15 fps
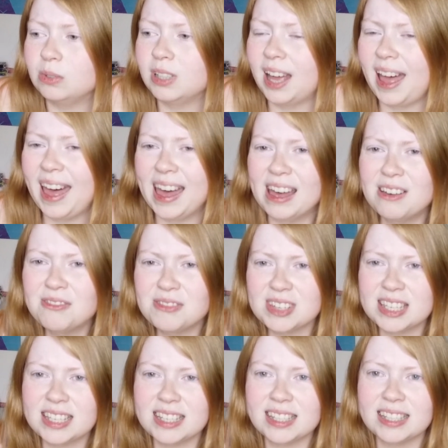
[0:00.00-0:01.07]

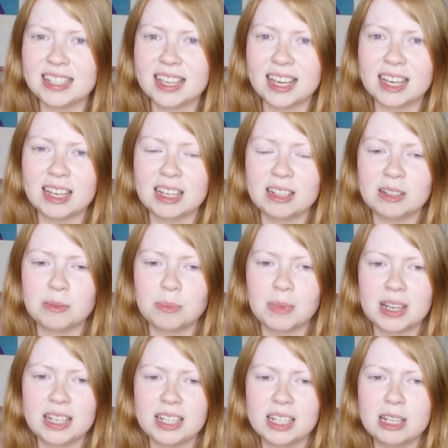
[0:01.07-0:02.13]
heavy, and
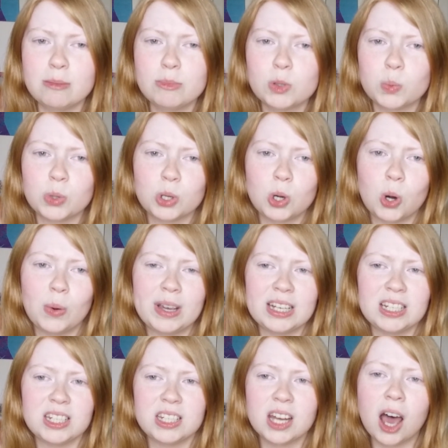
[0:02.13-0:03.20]
my limbs were
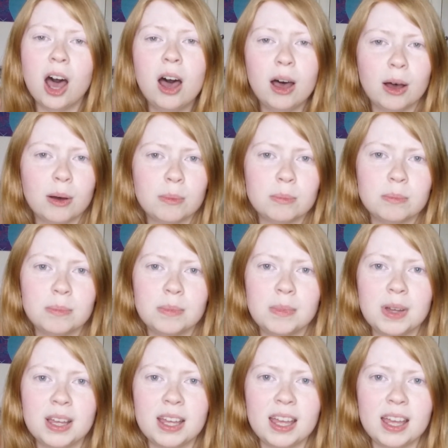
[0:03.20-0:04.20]
going numb,